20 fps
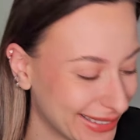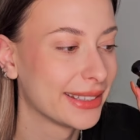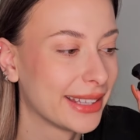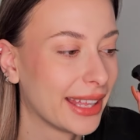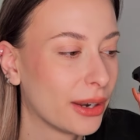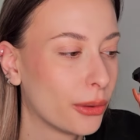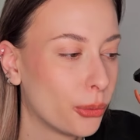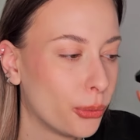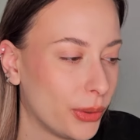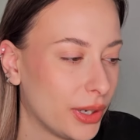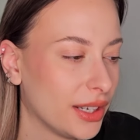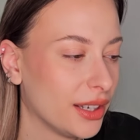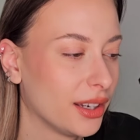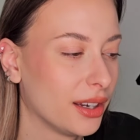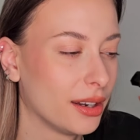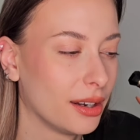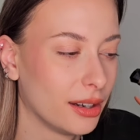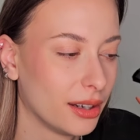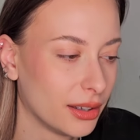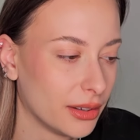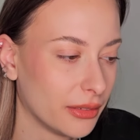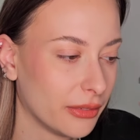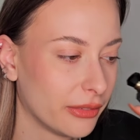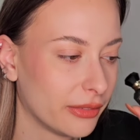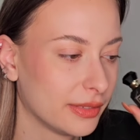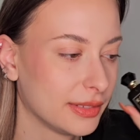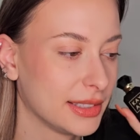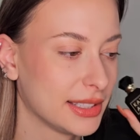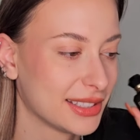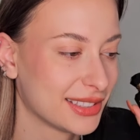And I really
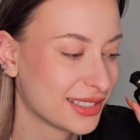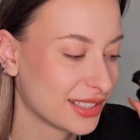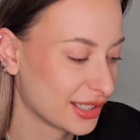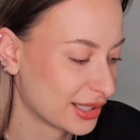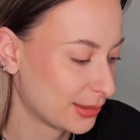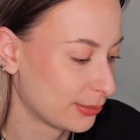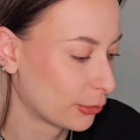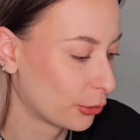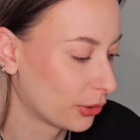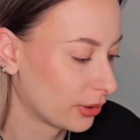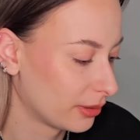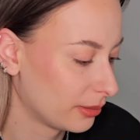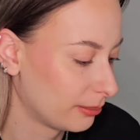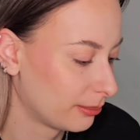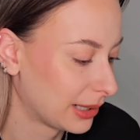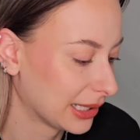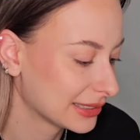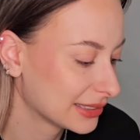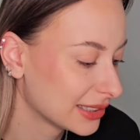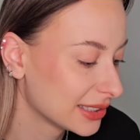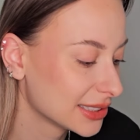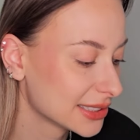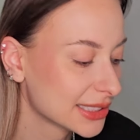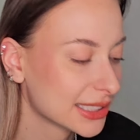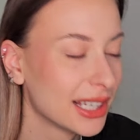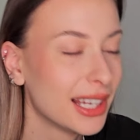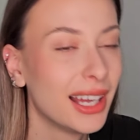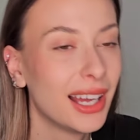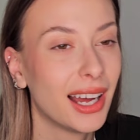love these small bottles.